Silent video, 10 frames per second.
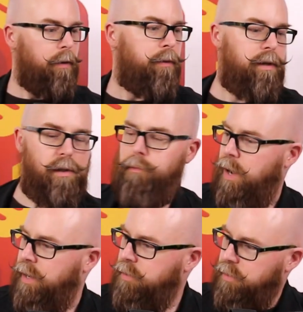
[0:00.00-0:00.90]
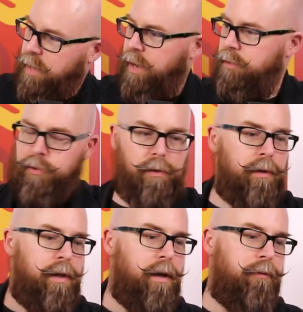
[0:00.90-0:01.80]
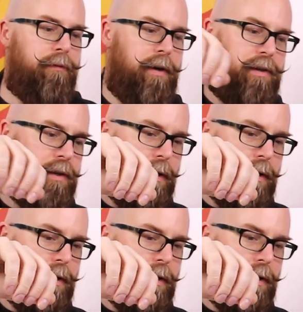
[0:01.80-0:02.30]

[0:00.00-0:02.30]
This might actually fit